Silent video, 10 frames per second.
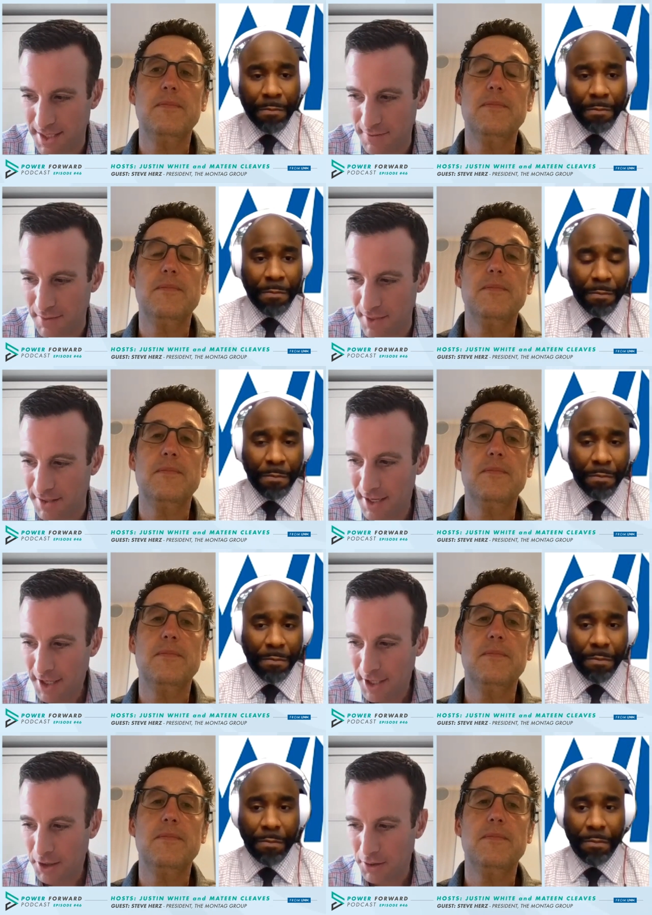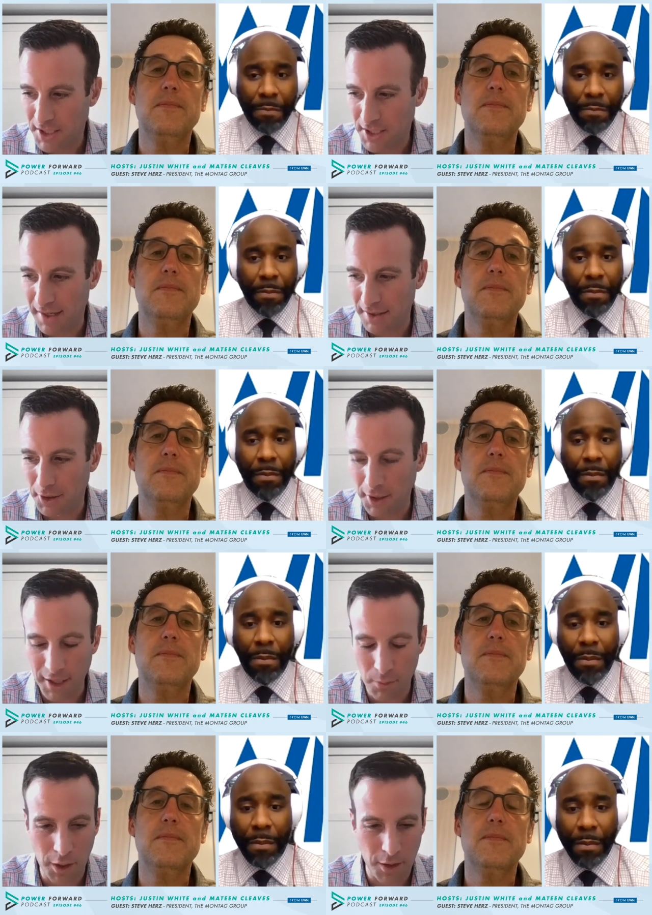Speaker 1: Steve, I mean, you know, just kind of looking
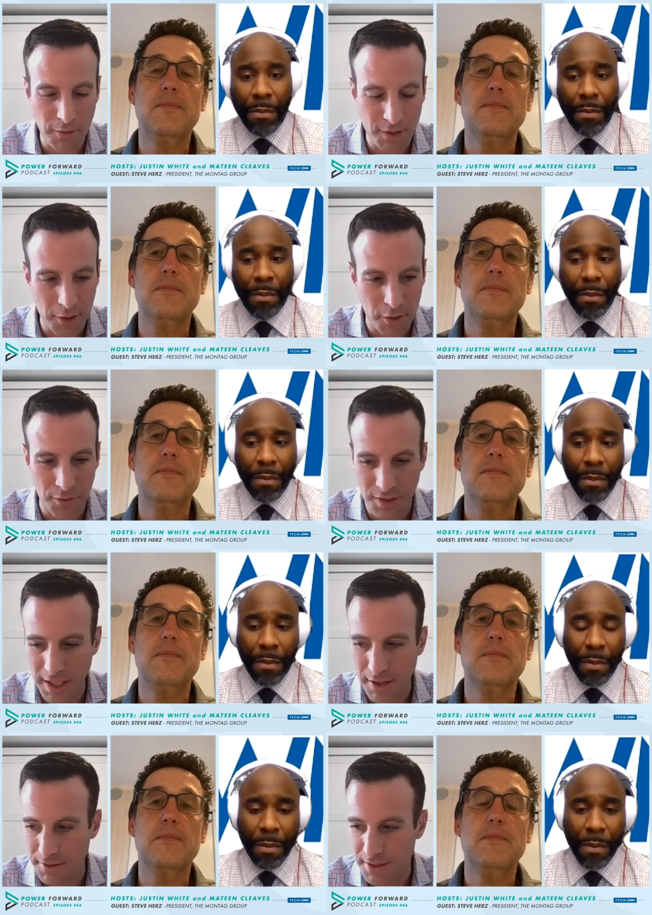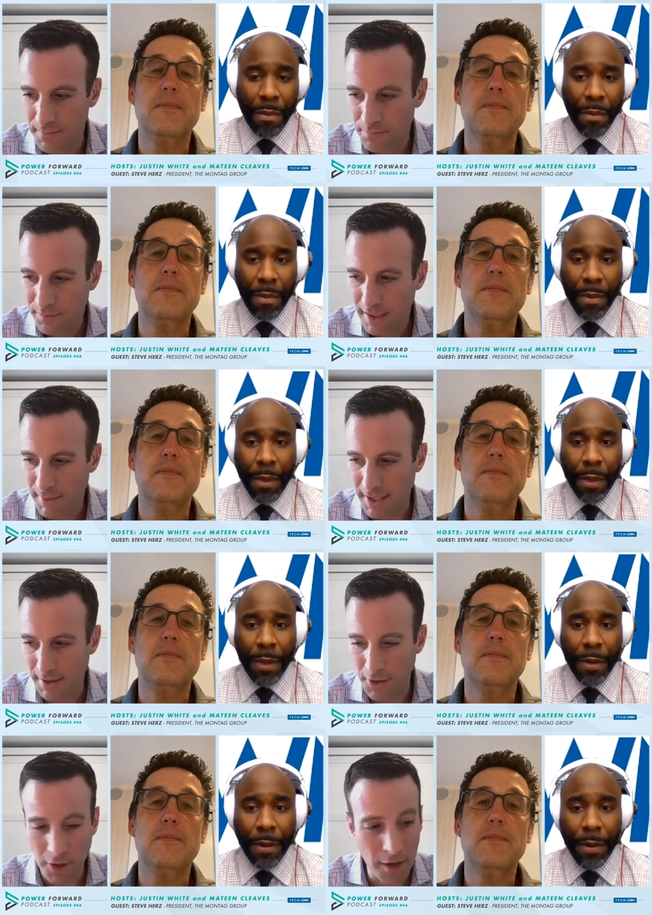at what you've done over the years. I
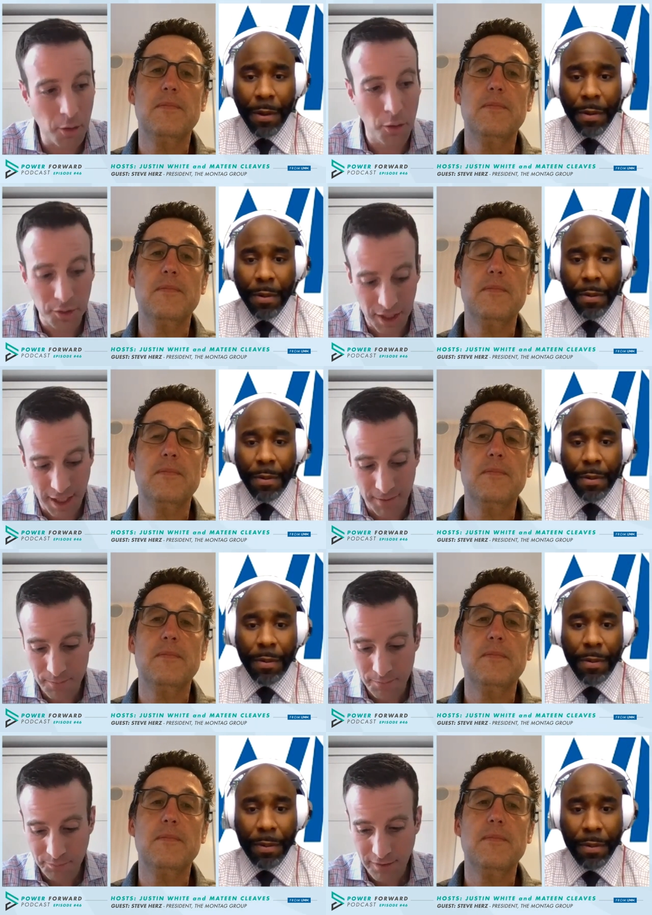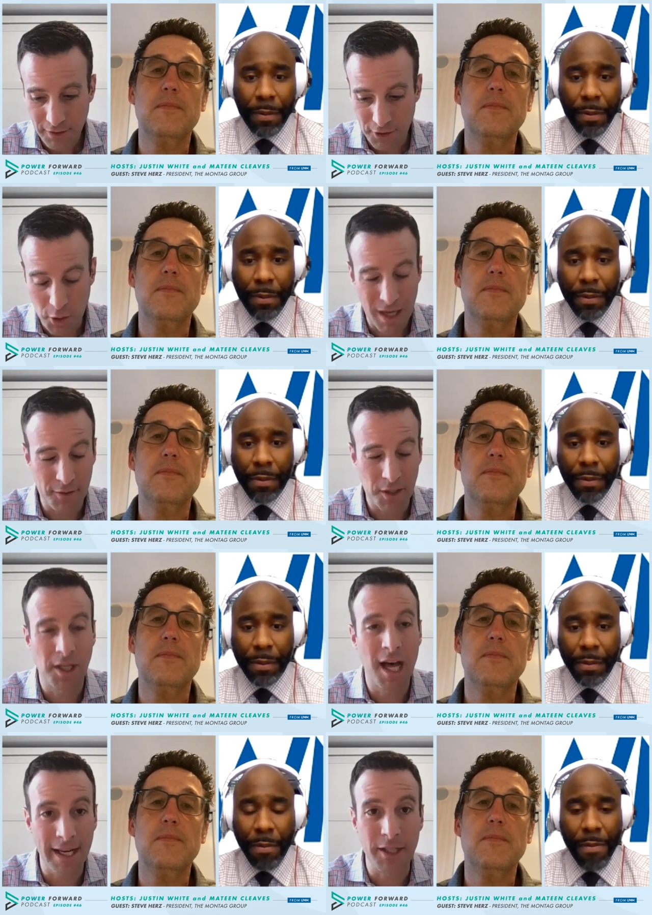mean, not only do you have
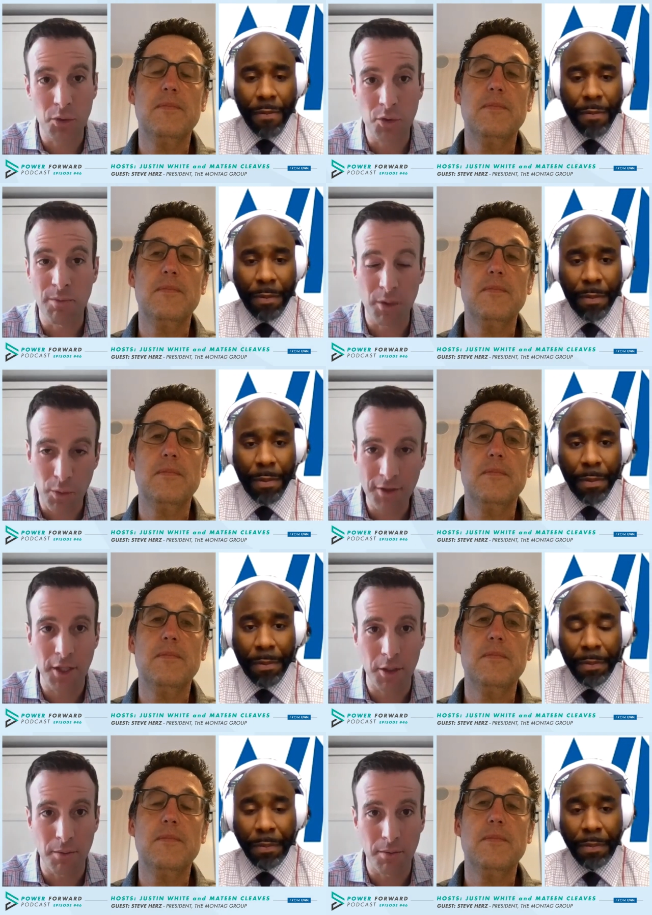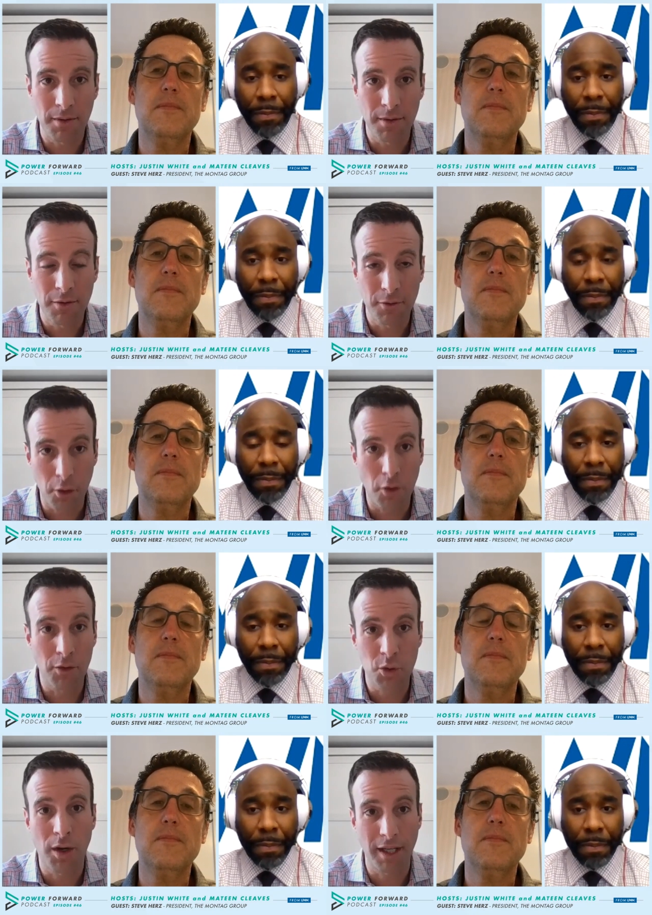clients who have been with you for
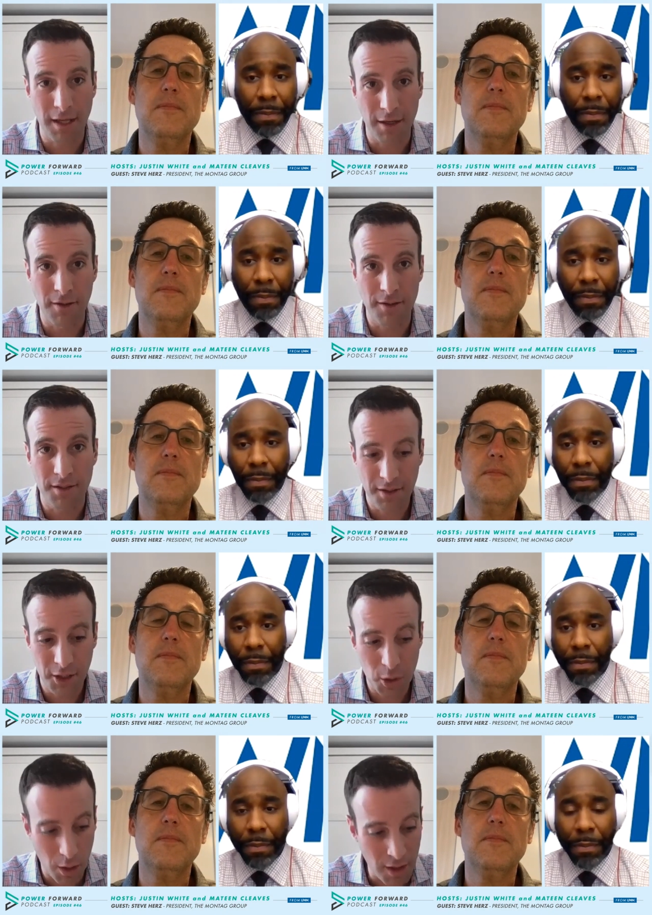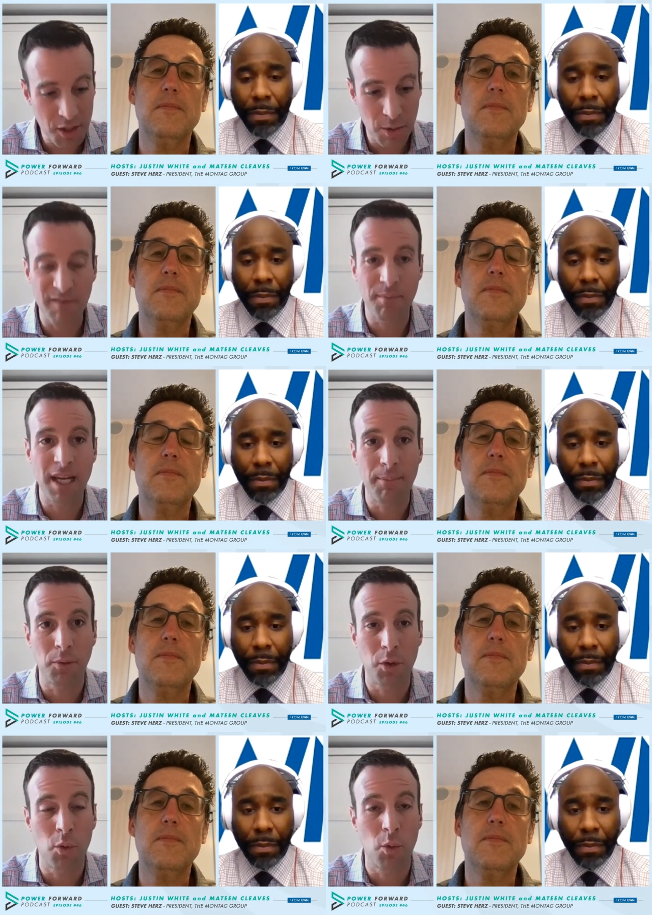over 20 years, you also have
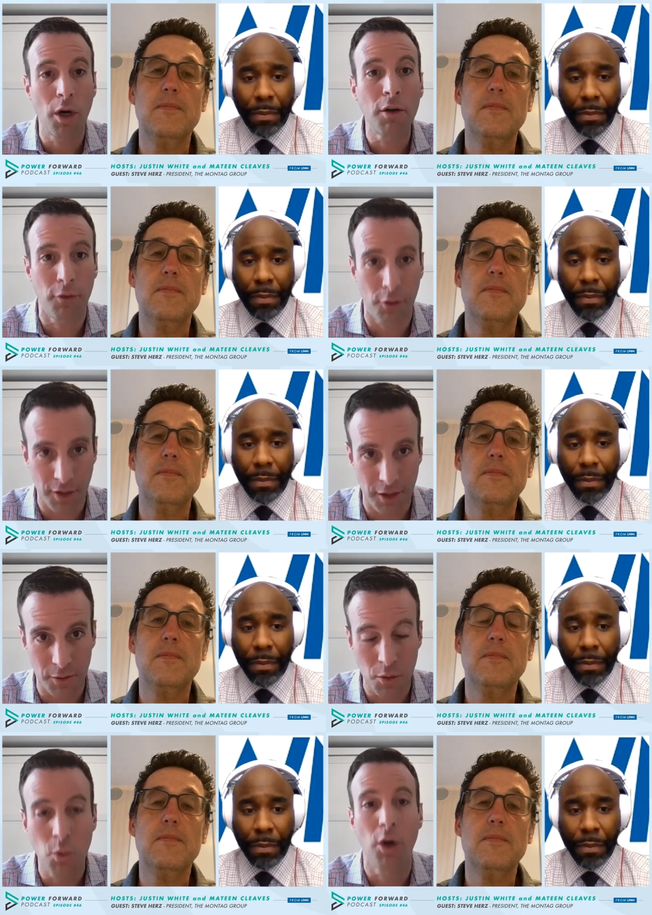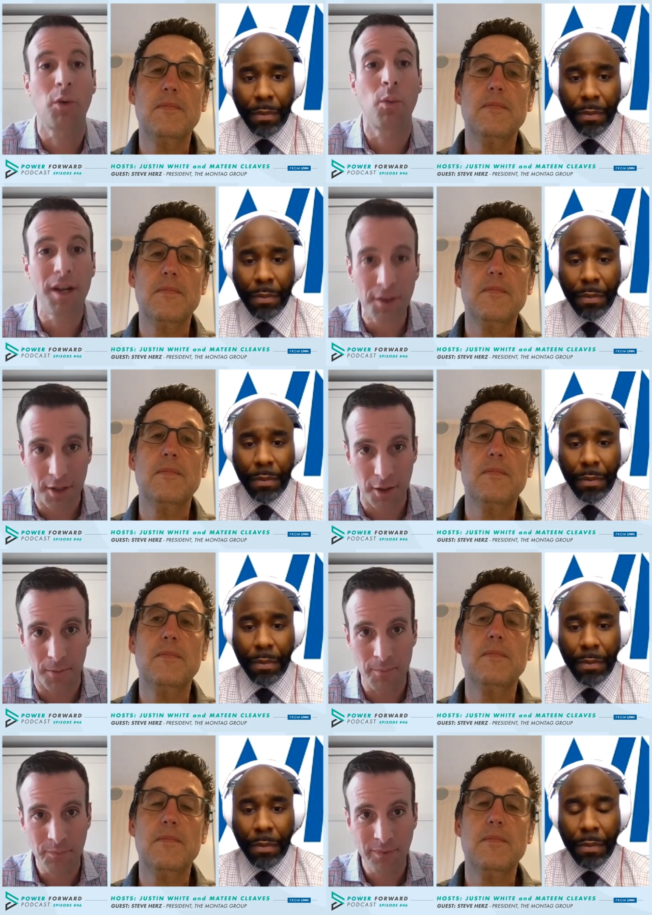people who work for you, who work with
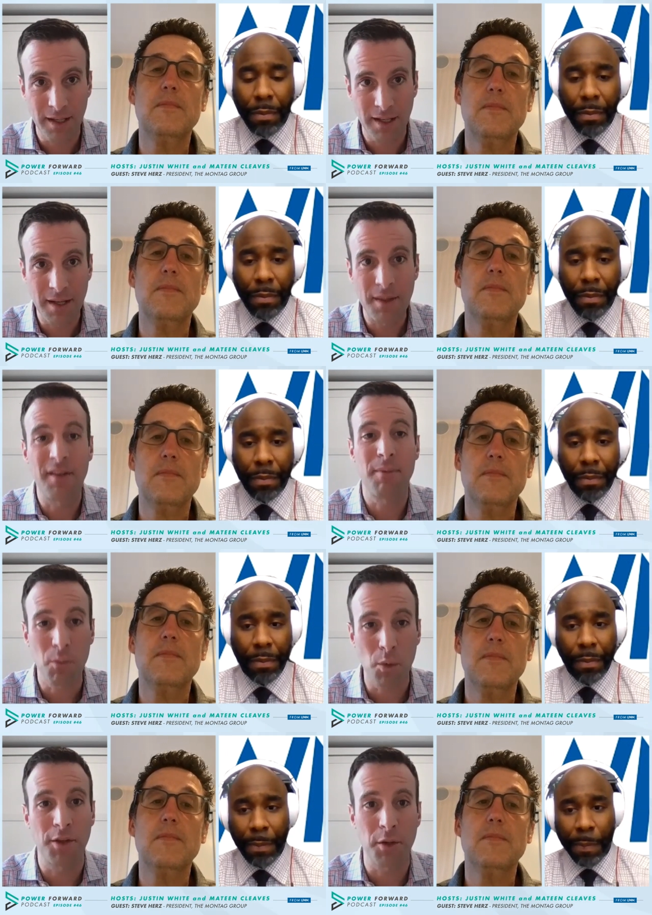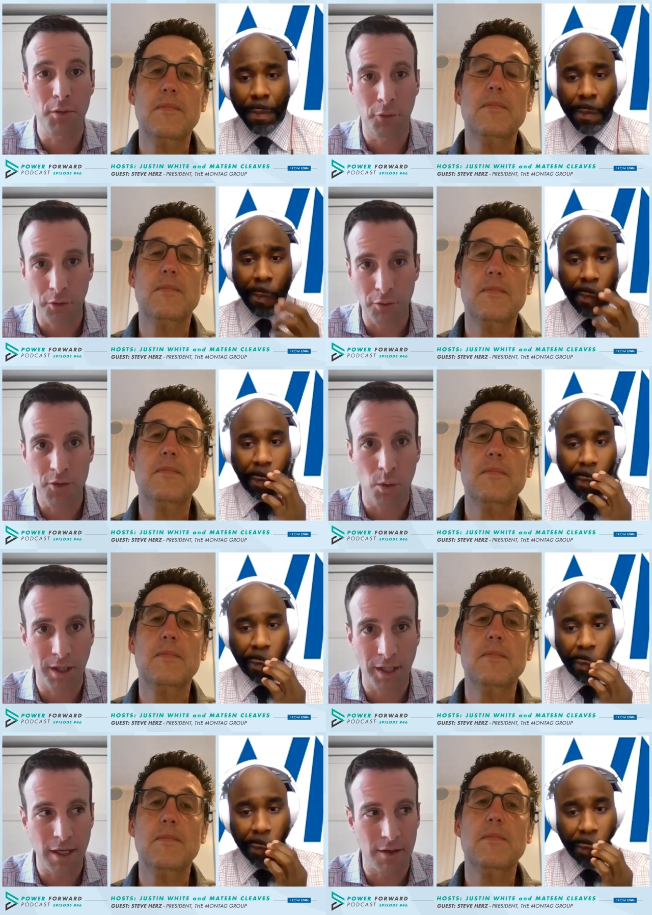you that have been with you for over
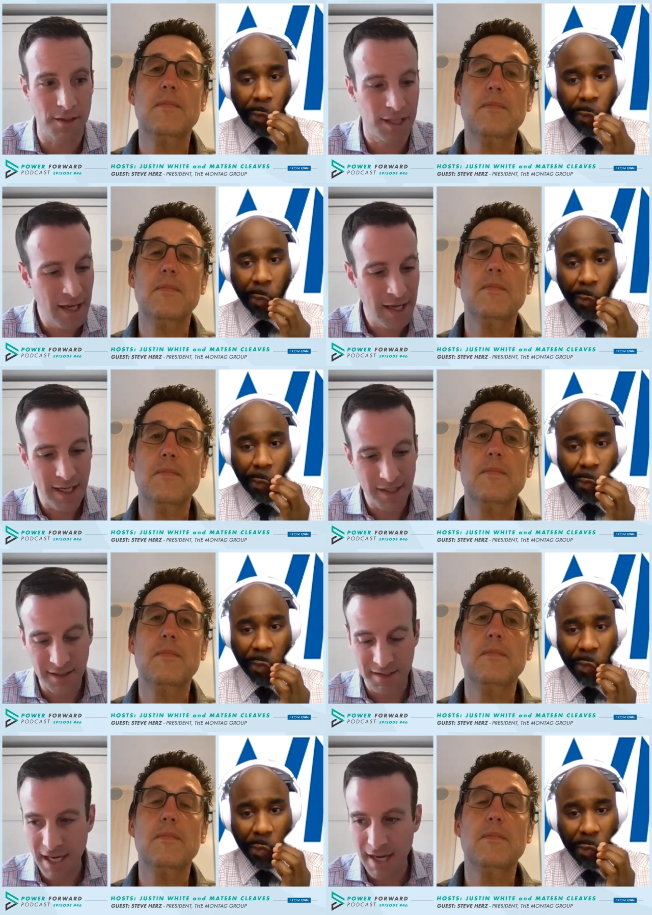20 years. Is it